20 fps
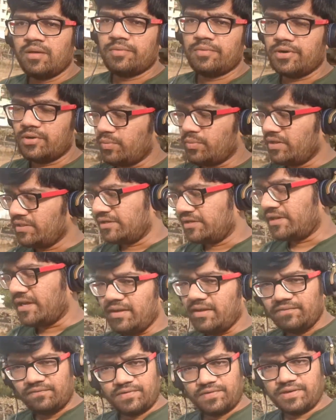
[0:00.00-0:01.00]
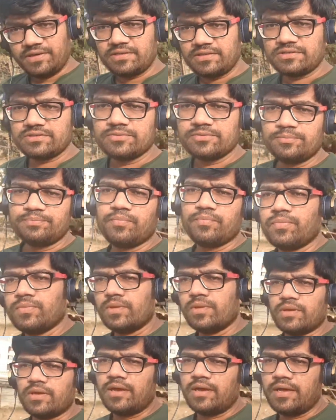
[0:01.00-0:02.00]
But when the time fades,
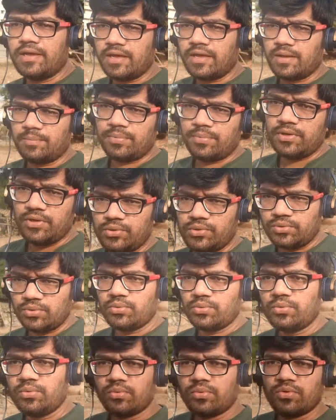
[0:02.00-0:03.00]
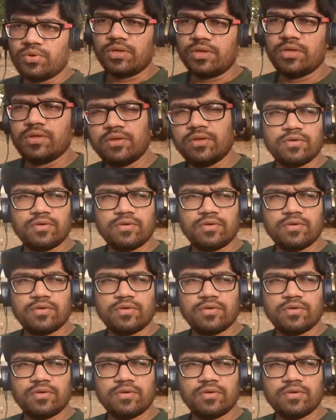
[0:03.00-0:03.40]
I happen to